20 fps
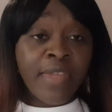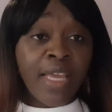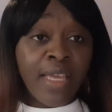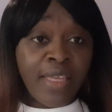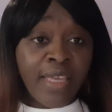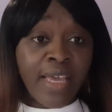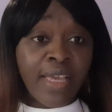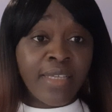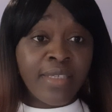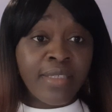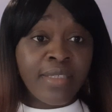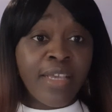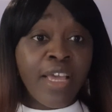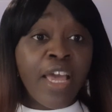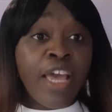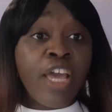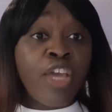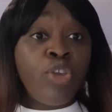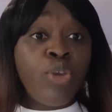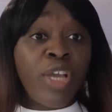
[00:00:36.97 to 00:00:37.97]
Yes,
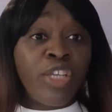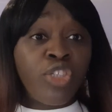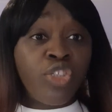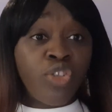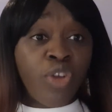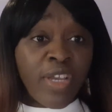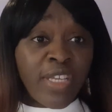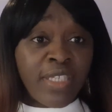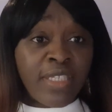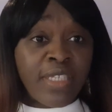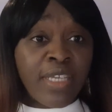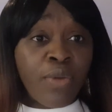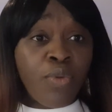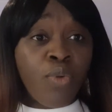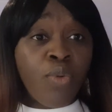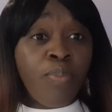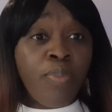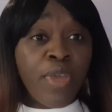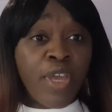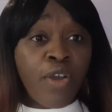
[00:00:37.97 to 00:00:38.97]
your joystick
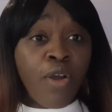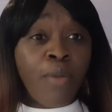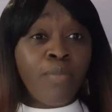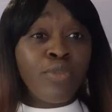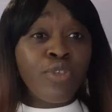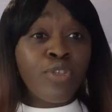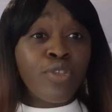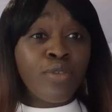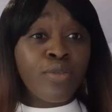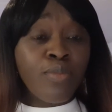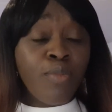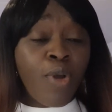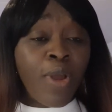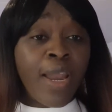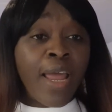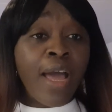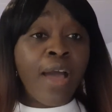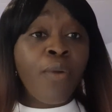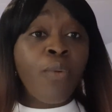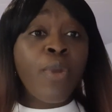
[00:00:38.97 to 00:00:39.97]
will become
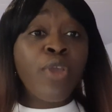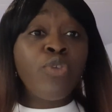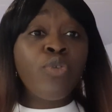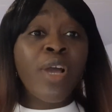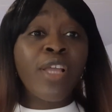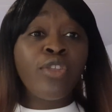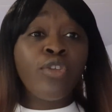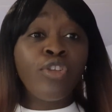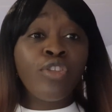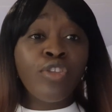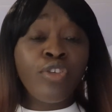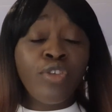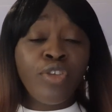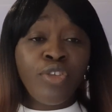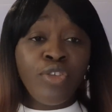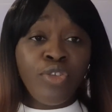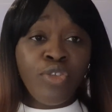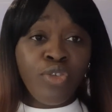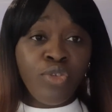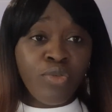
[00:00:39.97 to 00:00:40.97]
smaller when you are not
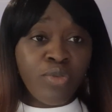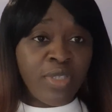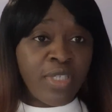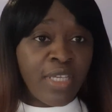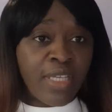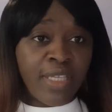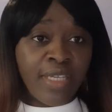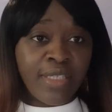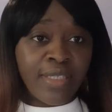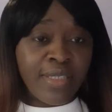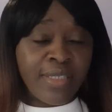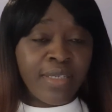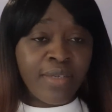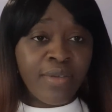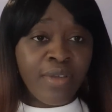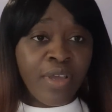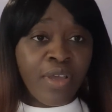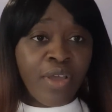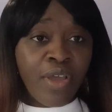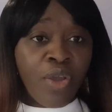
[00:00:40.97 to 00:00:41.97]
using it.
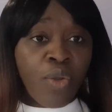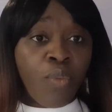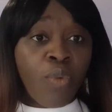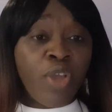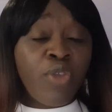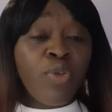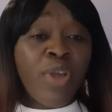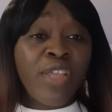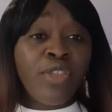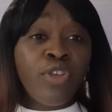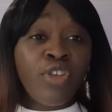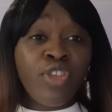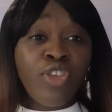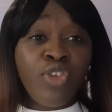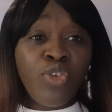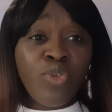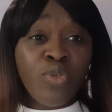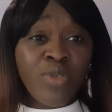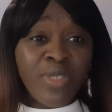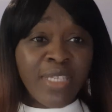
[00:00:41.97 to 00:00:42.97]
When you are not
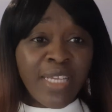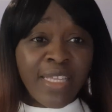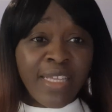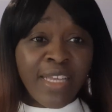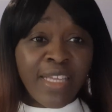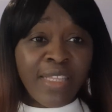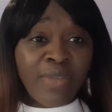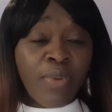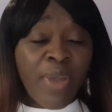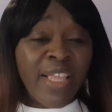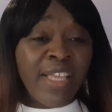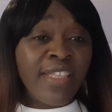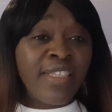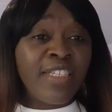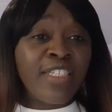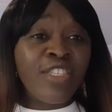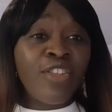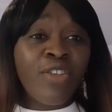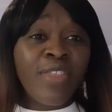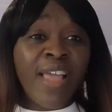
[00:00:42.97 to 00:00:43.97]
using it, when it
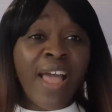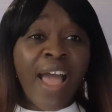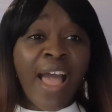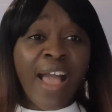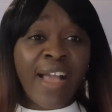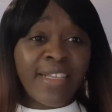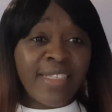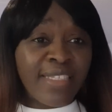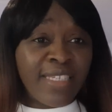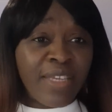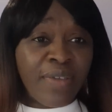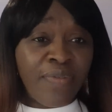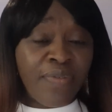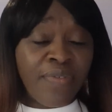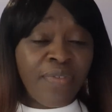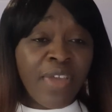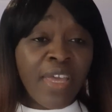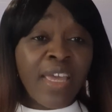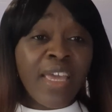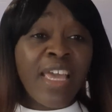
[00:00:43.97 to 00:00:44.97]
is not
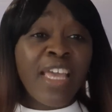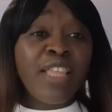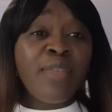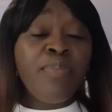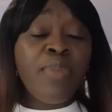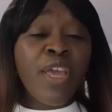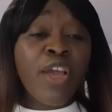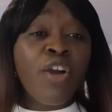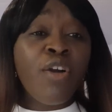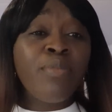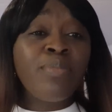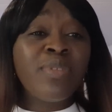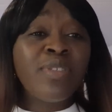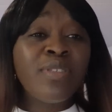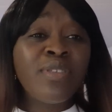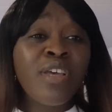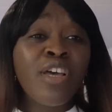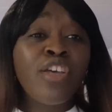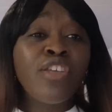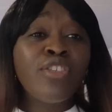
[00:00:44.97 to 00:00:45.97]
active, it
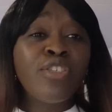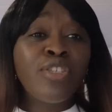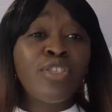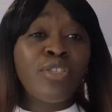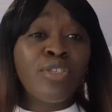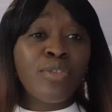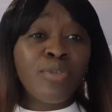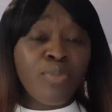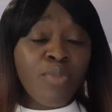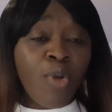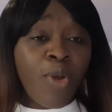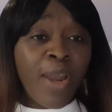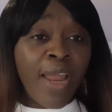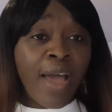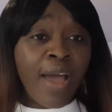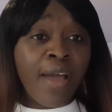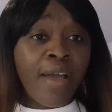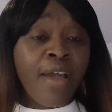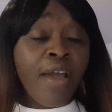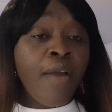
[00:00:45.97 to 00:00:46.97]
becomes
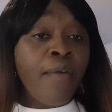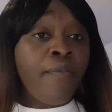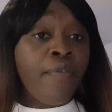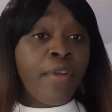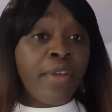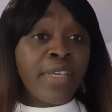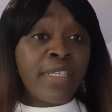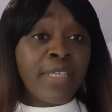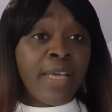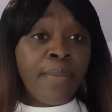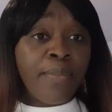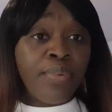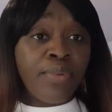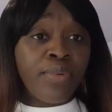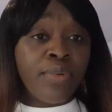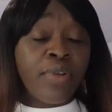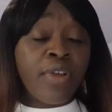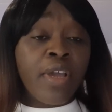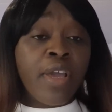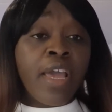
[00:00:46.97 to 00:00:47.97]
smaller. For
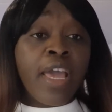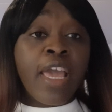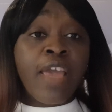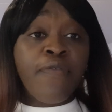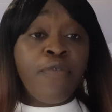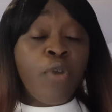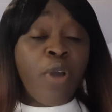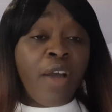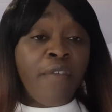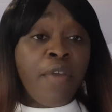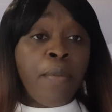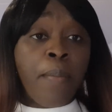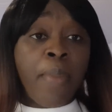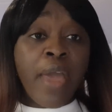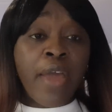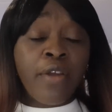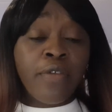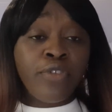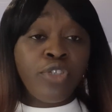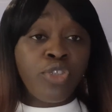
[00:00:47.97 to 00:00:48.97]
example, if you have a
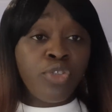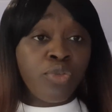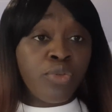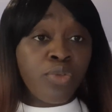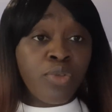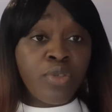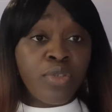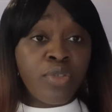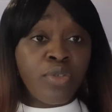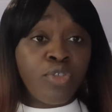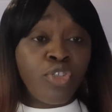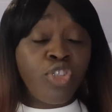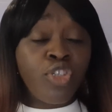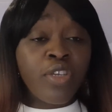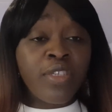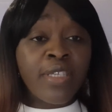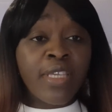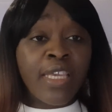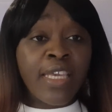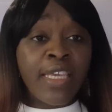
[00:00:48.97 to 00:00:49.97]
pair of shoes you
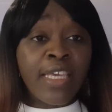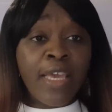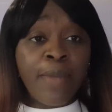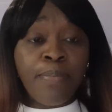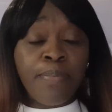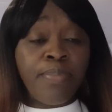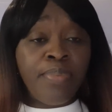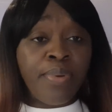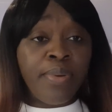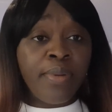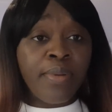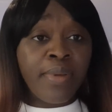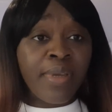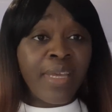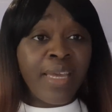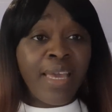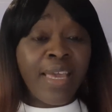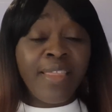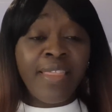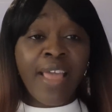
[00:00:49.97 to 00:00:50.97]
just keep
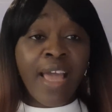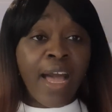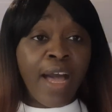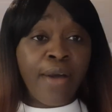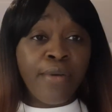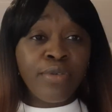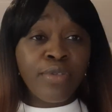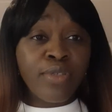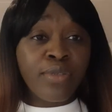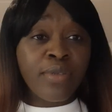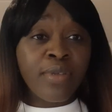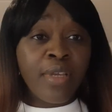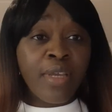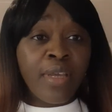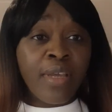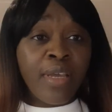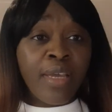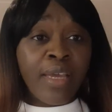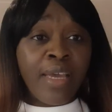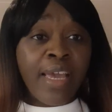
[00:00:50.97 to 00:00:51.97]
in the house,
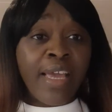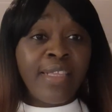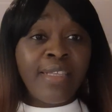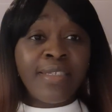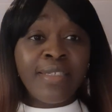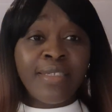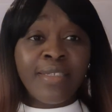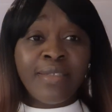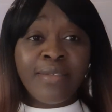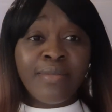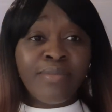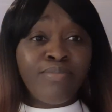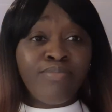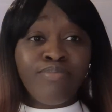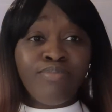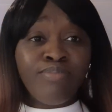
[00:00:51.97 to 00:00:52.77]
it is